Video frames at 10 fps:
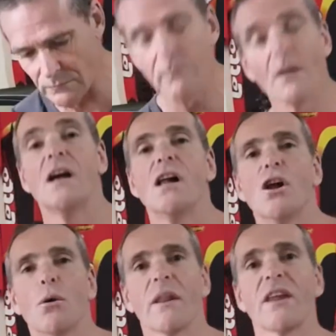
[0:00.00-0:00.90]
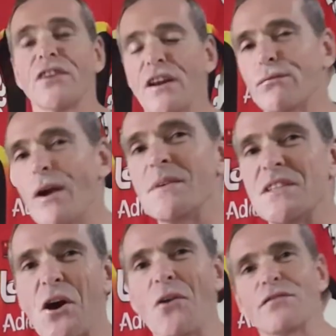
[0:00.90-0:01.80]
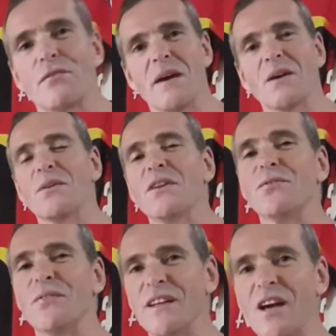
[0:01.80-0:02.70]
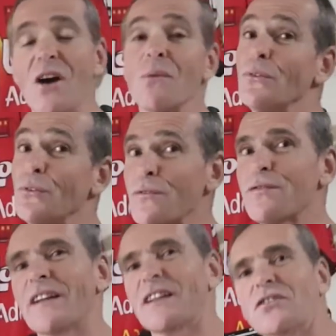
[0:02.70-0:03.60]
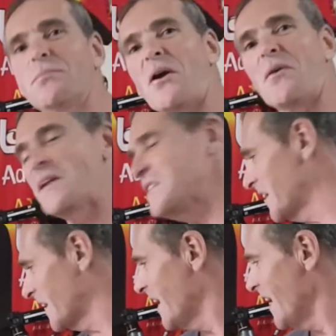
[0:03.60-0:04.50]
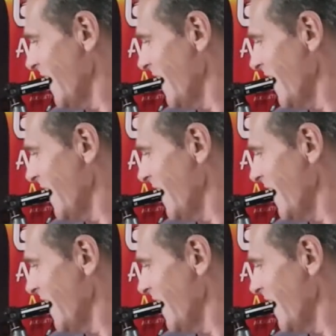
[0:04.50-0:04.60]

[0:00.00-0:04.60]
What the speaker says: gear. Well, that's enough rabbiting on from me with this video. It was good fun experimenting.